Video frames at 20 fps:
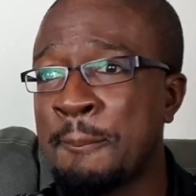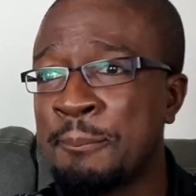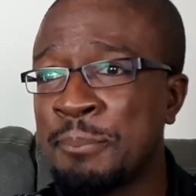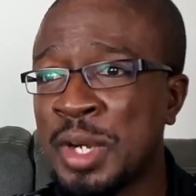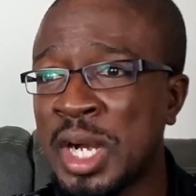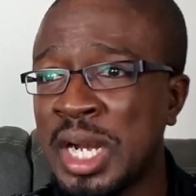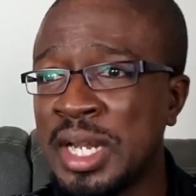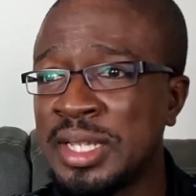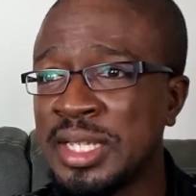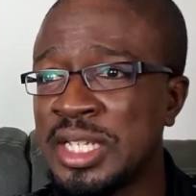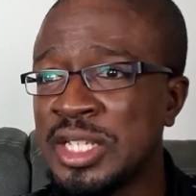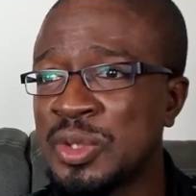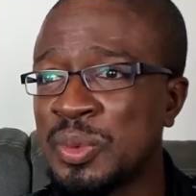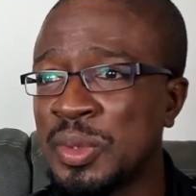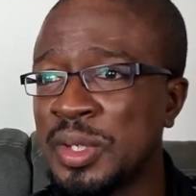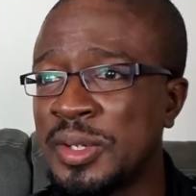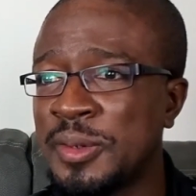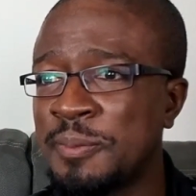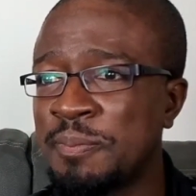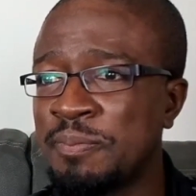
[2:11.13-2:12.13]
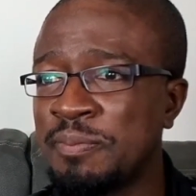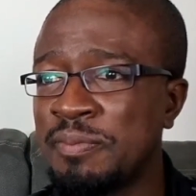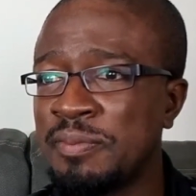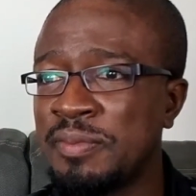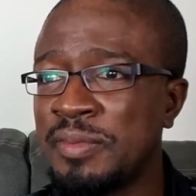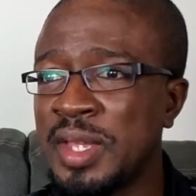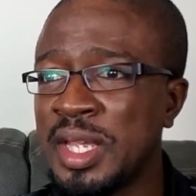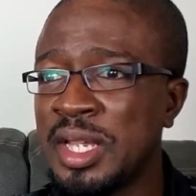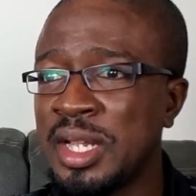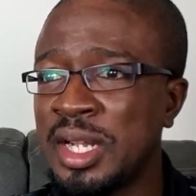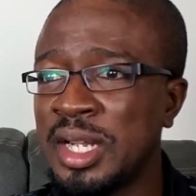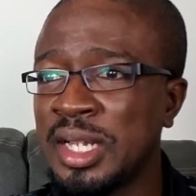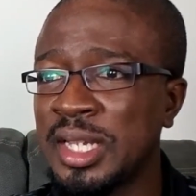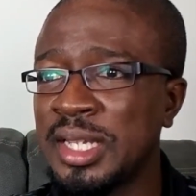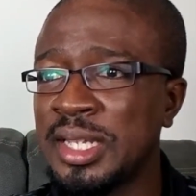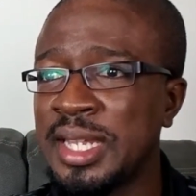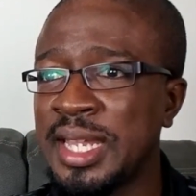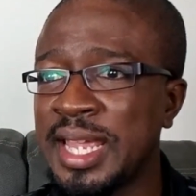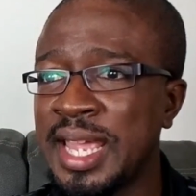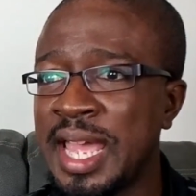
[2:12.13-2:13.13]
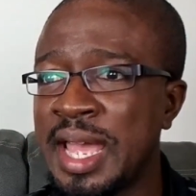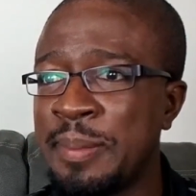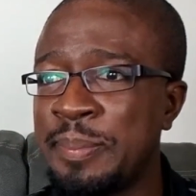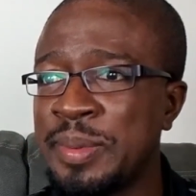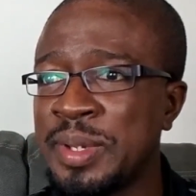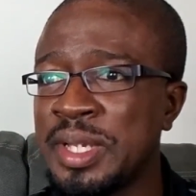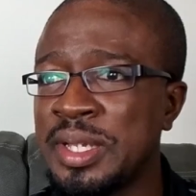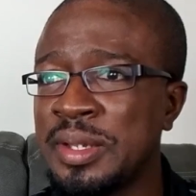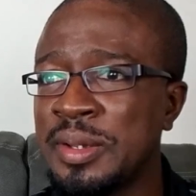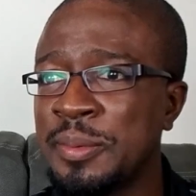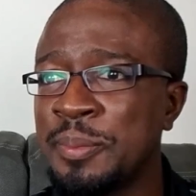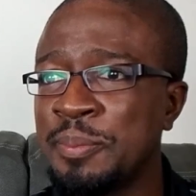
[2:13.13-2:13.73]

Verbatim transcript: All right, this one. They hugging, they happy.